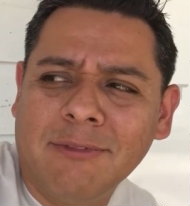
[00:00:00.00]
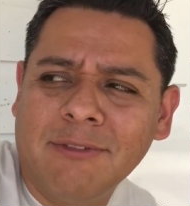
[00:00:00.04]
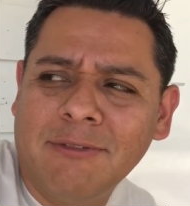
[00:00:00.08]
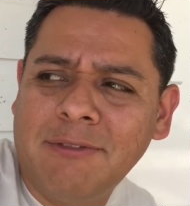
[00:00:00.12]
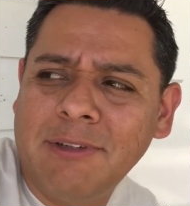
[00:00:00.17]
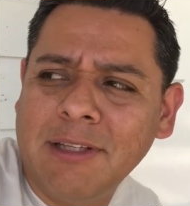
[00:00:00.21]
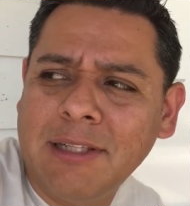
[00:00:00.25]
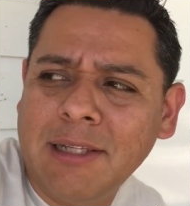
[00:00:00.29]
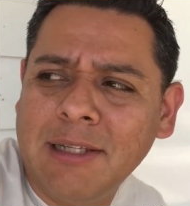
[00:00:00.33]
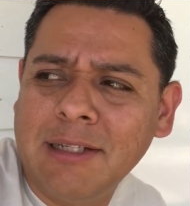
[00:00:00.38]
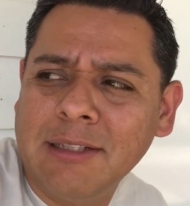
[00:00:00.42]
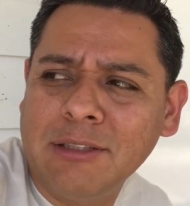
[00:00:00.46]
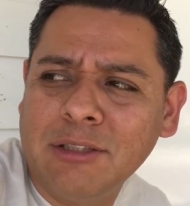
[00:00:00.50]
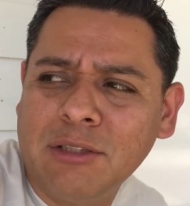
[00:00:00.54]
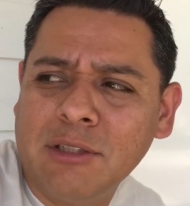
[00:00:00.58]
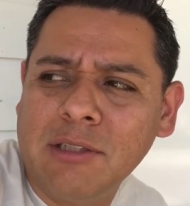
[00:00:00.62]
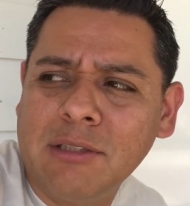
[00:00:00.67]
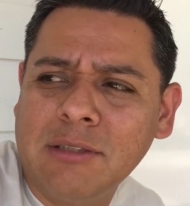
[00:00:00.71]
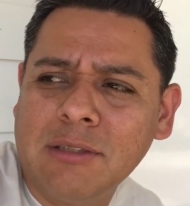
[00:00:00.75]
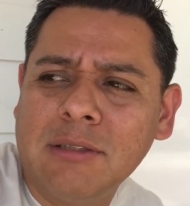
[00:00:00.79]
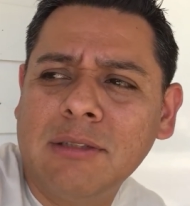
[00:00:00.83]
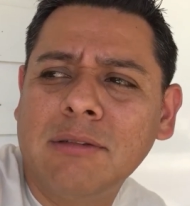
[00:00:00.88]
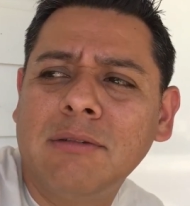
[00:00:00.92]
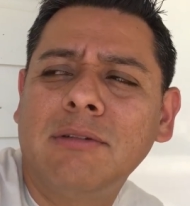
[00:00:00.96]
villa,
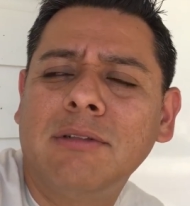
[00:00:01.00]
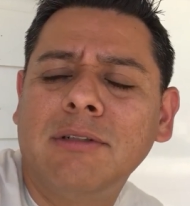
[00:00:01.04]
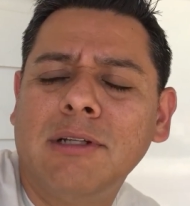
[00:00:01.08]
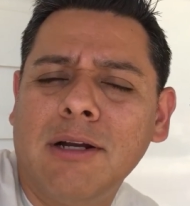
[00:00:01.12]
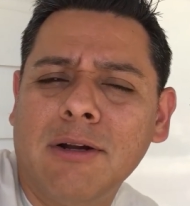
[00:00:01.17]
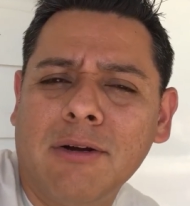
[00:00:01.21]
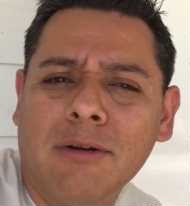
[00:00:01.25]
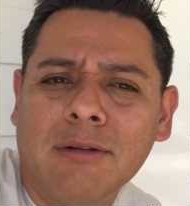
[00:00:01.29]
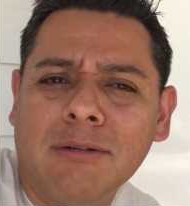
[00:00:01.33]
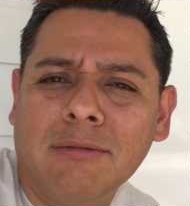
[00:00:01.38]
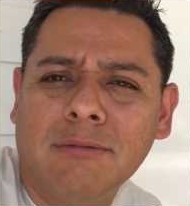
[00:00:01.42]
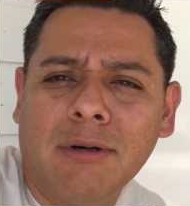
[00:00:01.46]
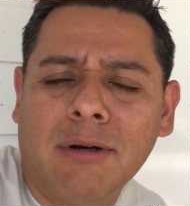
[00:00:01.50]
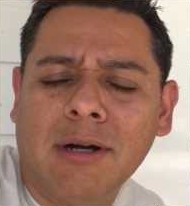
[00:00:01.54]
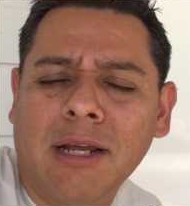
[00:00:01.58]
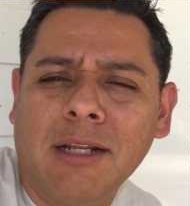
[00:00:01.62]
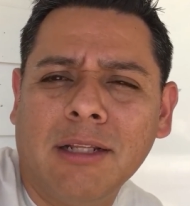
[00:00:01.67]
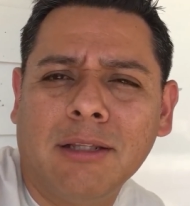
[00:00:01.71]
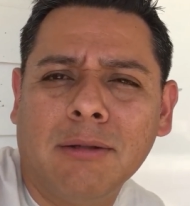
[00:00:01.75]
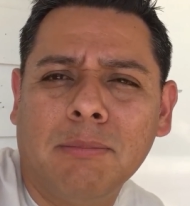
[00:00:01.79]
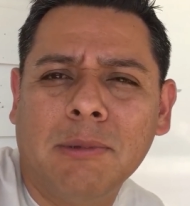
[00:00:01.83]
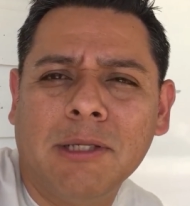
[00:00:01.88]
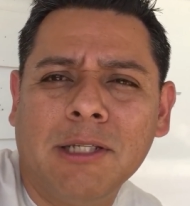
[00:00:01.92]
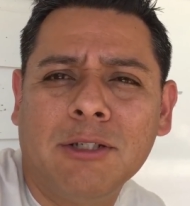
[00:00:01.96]
just, you know, right
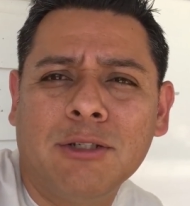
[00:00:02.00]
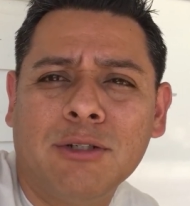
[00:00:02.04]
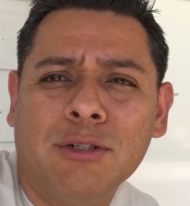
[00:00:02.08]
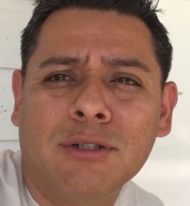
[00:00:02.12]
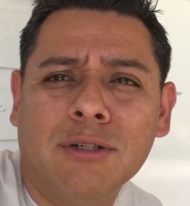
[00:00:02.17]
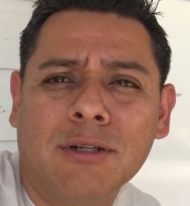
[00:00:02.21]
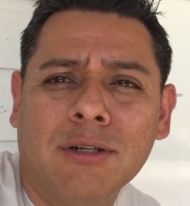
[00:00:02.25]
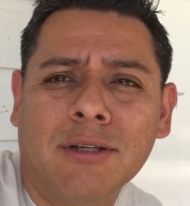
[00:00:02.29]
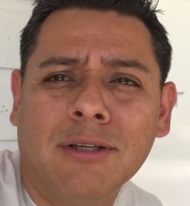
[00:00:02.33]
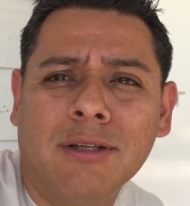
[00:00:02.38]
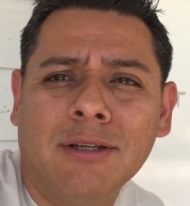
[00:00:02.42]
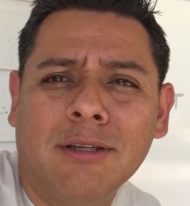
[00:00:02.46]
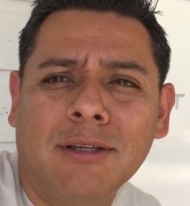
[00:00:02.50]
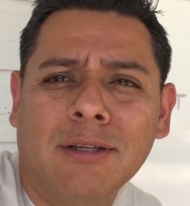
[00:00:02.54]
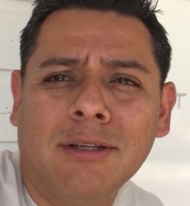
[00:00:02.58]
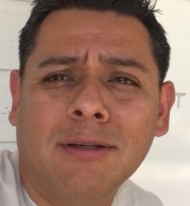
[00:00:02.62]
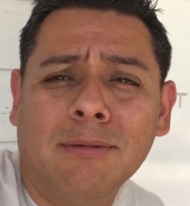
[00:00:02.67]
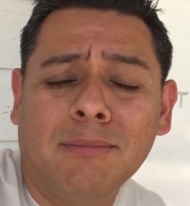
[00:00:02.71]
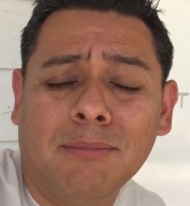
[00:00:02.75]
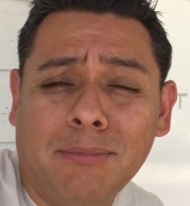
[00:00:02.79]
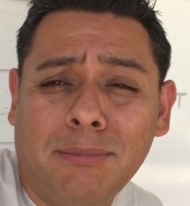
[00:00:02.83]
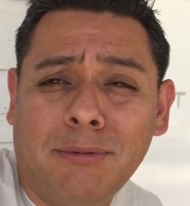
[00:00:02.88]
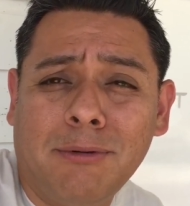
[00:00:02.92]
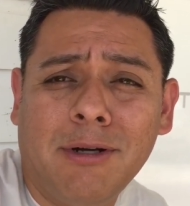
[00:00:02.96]
at the beach.
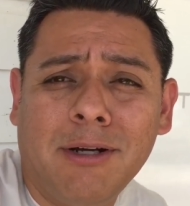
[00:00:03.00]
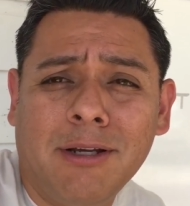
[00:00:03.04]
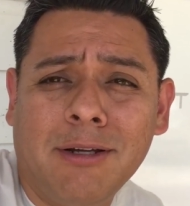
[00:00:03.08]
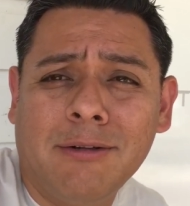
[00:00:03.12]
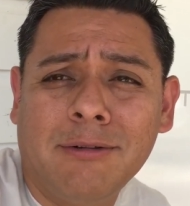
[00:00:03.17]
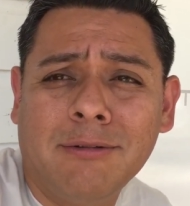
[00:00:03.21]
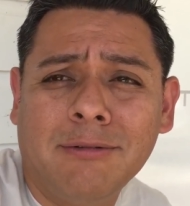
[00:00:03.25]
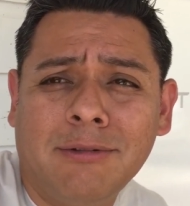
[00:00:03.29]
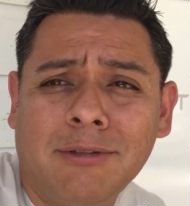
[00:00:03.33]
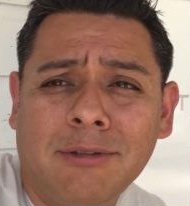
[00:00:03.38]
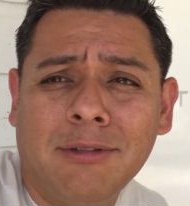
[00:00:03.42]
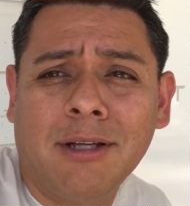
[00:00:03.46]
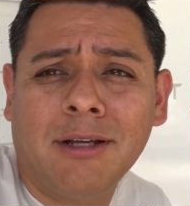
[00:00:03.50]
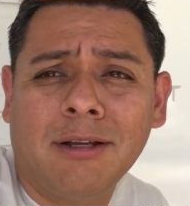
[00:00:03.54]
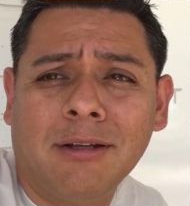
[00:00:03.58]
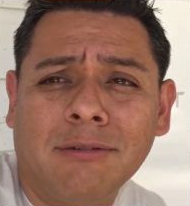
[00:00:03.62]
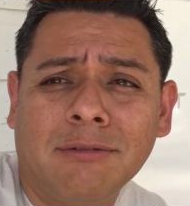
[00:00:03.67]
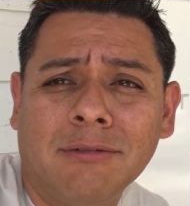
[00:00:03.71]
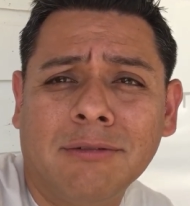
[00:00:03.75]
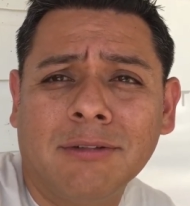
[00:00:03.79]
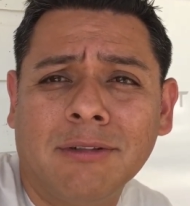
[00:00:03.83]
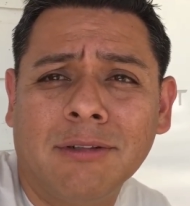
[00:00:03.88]
Pretty cool stuff.